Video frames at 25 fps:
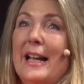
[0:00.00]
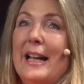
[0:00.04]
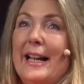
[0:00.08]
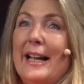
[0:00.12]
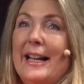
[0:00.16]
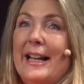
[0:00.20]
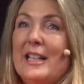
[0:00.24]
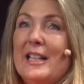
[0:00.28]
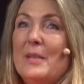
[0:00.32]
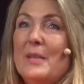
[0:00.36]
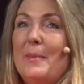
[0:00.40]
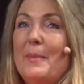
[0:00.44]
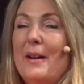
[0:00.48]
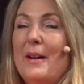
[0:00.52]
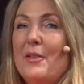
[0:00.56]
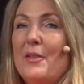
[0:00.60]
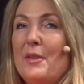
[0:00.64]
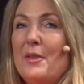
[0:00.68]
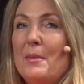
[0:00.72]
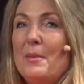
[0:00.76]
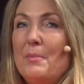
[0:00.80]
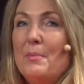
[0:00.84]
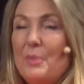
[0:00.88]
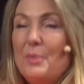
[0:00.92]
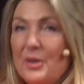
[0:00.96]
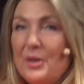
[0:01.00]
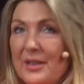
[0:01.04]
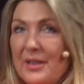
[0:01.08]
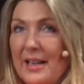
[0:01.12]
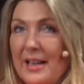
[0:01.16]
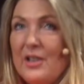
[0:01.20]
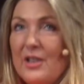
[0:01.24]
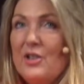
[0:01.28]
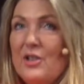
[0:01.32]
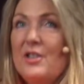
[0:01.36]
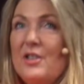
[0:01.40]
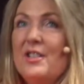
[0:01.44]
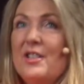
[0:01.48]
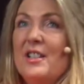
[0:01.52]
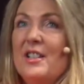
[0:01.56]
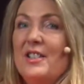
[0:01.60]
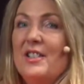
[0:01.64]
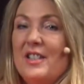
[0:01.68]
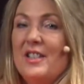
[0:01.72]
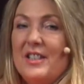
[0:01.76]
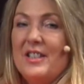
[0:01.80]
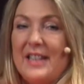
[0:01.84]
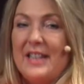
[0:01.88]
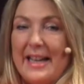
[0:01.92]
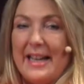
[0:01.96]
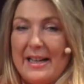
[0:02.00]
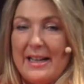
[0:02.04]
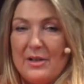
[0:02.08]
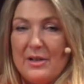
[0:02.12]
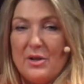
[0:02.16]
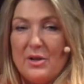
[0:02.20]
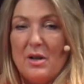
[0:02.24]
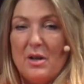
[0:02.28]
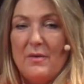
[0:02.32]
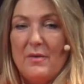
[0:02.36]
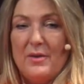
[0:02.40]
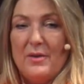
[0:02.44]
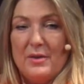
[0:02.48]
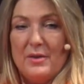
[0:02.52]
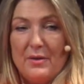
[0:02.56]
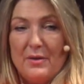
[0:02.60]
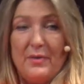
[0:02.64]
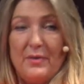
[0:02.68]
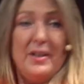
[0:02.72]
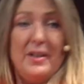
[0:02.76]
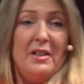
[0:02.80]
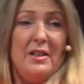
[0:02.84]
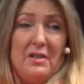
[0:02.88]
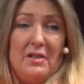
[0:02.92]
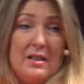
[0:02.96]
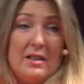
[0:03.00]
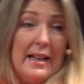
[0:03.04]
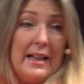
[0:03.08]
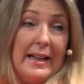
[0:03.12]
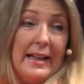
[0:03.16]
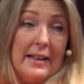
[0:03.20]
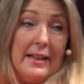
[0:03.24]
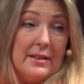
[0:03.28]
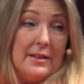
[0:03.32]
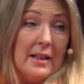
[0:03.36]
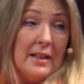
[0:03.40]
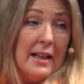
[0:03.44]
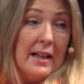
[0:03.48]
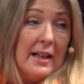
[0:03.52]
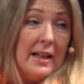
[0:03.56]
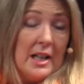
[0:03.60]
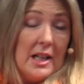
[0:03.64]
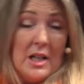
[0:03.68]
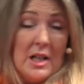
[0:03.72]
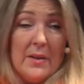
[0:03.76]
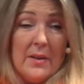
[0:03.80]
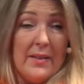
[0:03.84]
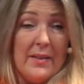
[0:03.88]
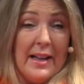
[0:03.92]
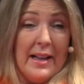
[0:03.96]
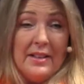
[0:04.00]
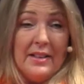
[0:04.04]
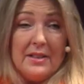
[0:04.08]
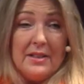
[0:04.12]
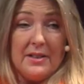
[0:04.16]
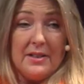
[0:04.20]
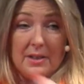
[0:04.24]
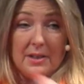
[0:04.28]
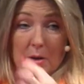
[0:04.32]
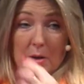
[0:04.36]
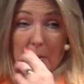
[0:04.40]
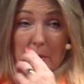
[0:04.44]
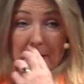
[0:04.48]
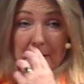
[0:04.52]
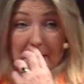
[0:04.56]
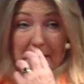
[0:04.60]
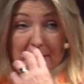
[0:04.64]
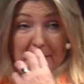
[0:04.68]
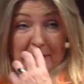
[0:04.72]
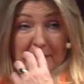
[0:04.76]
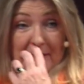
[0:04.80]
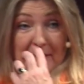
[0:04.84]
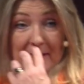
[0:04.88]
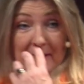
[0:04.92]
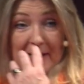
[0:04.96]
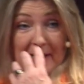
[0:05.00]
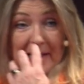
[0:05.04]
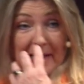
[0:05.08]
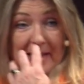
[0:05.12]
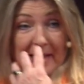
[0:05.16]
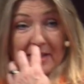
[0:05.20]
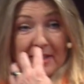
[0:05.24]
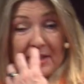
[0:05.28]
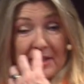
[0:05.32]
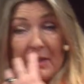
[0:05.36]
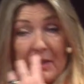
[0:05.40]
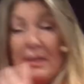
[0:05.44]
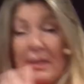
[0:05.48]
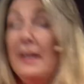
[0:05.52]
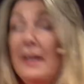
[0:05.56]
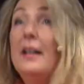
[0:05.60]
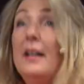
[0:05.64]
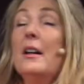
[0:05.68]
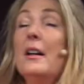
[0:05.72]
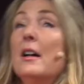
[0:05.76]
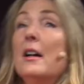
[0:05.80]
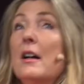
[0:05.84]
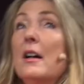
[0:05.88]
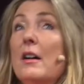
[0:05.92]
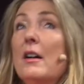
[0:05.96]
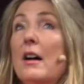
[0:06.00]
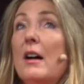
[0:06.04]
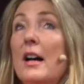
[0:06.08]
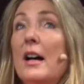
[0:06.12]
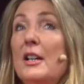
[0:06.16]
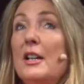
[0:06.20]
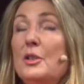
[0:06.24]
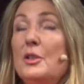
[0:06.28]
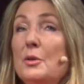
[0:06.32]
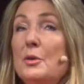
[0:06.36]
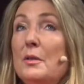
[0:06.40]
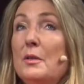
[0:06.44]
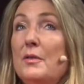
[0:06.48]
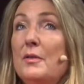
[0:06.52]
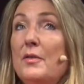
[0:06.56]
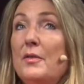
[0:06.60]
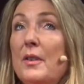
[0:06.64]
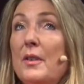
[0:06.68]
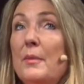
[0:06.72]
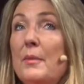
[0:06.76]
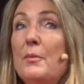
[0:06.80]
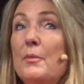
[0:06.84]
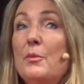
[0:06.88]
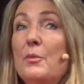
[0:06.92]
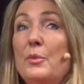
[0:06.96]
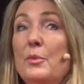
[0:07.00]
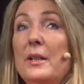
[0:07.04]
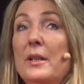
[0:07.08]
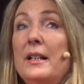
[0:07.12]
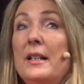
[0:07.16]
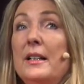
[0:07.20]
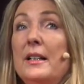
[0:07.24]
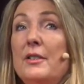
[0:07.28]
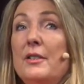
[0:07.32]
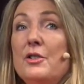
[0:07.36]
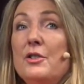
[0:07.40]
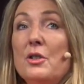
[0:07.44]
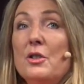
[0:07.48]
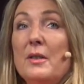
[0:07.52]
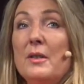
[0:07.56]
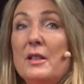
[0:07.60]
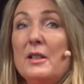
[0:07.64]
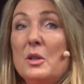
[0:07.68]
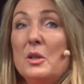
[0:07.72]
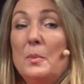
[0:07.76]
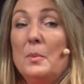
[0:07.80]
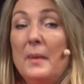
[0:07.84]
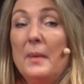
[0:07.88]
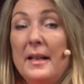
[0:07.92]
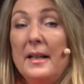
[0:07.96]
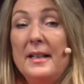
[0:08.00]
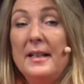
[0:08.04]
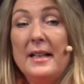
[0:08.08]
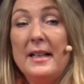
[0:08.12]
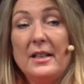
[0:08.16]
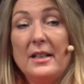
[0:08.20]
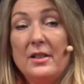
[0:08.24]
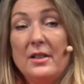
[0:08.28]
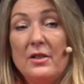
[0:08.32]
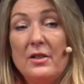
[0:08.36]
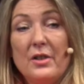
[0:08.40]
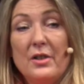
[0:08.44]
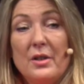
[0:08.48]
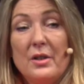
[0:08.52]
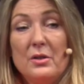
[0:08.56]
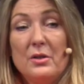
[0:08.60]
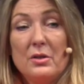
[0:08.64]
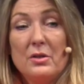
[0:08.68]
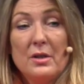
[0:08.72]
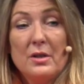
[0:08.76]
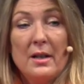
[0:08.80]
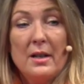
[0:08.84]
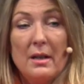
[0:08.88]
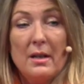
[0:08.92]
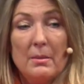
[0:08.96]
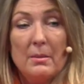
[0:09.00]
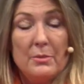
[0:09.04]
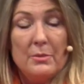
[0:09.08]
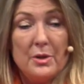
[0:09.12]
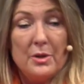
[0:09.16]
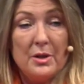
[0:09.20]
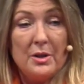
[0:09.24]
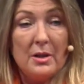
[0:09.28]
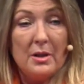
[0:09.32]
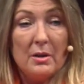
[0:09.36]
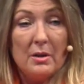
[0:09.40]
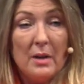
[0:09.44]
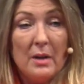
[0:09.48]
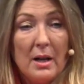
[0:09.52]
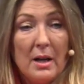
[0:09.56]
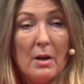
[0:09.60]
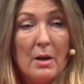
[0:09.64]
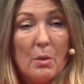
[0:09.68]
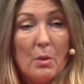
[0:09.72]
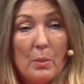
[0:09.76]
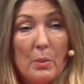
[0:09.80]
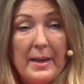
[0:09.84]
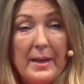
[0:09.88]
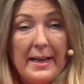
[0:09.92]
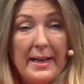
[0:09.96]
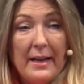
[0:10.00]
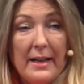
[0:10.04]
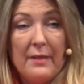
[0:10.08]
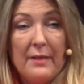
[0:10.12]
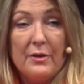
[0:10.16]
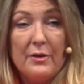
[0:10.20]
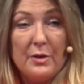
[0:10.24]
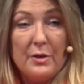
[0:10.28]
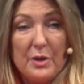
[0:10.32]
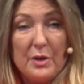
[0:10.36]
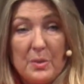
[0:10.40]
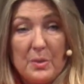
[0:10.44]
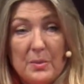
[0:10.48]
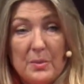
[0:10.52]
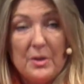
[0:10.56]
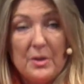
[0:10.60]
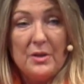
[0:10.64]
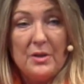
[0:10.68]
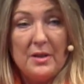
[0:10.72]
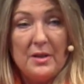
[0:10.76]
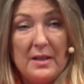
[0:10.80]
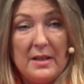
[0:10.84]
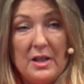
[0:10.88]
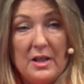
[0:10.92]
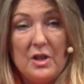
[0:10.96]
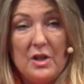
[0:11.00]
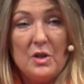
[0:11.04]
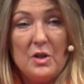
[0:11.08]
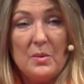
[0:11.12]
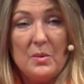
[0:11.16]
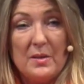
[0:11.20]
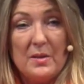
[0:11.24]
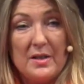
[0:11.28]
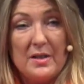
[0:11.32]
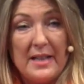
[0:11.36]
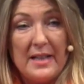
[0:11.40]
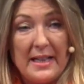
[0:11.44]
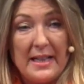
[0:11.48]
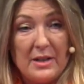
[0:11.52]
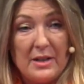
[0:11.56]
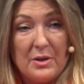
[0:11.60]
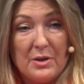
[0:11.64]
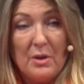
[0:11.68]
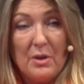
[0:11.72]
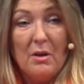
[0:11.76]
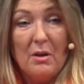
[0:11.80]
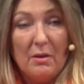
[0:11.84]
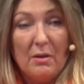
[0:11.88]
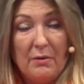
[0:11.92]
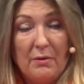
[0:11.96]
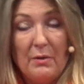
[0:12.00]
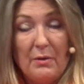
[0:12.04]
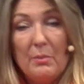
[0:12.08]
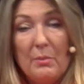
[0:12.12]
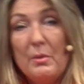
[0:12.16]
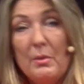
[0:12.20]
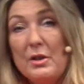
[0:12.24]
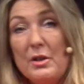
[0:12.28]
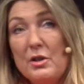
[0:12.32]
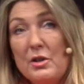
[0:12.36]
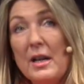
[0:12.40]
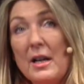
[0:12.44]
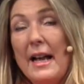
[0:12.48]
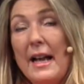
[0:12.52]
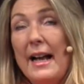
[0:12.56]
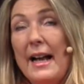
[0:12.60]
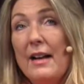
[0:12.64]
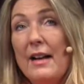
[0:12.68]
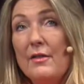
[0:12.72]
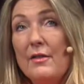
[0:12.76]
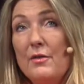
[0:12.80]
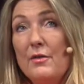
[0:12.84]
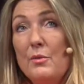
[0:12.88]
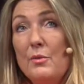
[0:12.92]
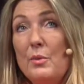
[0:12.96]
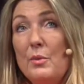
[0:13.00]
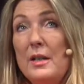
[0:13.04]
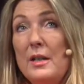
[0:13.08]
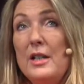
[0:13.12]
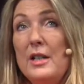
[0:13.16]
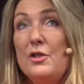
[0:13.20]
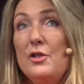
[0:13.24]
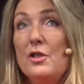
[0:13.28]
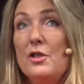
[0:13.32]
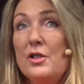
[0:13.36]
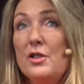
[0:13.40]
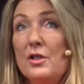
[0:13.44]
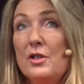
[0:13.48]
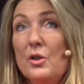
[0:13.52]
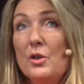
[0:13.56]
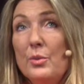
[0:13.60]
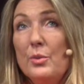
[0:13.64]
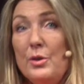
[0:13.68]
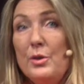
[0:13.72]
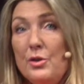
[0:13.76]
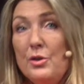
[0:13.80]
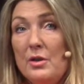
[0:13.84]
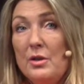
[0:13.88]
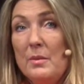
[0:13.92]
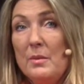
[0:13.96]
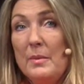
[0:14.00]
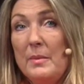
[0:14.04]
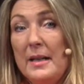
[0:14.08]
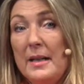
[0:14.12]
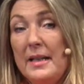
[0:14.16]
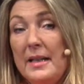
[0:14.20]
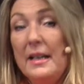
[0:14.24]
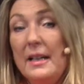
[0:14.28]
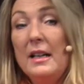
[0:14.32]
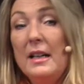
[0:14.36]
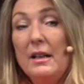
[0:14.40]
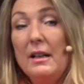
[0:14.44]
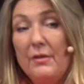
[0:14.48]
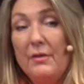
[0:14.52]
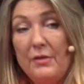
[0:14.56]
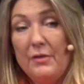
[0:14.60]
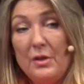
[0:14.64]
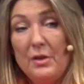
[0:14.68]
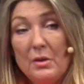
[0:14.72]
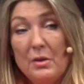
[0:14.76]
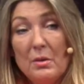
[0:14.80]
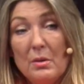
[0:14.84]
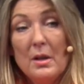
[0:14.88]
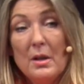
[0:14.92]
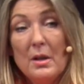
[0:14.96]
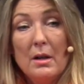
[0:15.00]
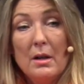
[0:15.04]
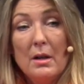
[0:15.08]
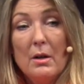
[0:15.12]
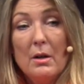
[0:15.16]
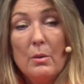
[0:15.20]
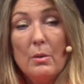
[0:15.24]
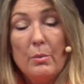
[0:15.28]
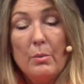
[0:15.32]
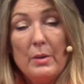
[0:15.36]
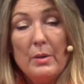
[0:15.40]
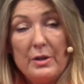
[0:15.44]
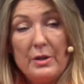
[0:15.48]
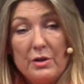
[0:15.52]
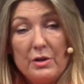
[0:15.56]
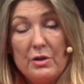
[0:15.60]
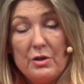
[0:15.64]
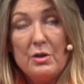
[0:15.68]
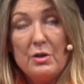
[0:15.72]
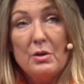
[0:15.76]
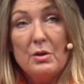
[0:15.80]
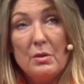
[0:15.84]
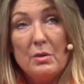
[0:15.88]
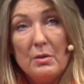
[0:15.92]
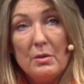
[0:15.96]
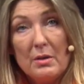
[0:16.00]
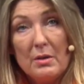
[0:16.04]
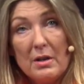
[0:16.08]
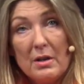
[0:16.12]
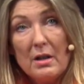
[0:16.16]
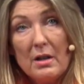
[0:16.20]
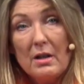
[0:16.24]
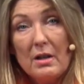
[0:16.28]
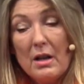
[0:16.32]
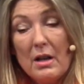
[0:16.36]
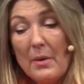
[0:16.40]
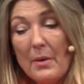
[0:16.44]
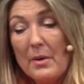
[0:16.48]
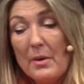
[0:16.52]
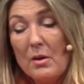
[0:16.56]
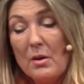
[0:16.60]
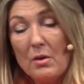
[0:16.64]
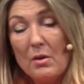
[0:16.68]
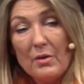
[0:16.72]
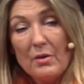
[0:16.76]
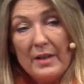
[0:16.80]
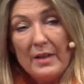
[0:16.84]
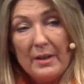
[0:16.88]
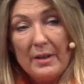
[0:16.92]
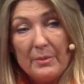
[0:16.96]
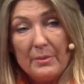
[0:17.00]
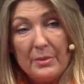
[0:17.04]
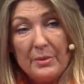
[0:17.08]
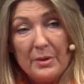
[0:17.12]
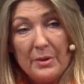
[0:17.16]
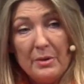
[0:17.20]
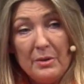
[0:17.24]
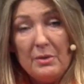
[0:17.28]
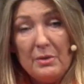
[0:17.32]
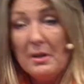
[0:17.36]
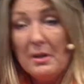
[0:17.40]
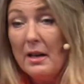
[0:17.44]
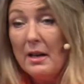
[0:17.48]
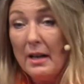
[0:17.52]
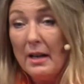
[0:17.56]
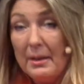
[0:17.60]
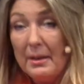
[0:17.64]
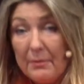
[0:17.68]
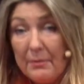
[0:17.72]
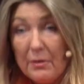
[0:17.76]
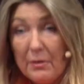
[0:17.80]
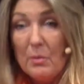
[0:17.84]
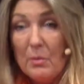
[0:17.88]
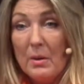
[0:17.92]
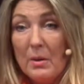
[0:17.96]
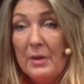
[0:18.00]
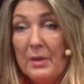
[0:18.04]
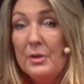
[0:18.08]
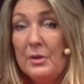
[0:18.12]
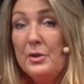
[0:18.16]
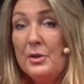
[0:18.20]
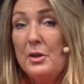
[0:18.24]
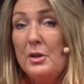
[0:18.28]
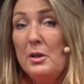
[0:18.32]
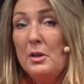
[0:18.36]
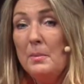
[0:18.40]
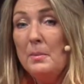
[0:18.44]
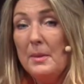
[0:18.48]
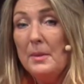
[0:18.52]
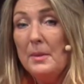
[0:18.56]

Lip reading: is about the processions, it's the days off, it's the feast days. You know, and that's still with us today. So I sort of really enjoy explaining it in those terms. You know, we have Christmas and Easter and days off, which have religious and Christian meaning if you wish to go along that route. I, for one, do, but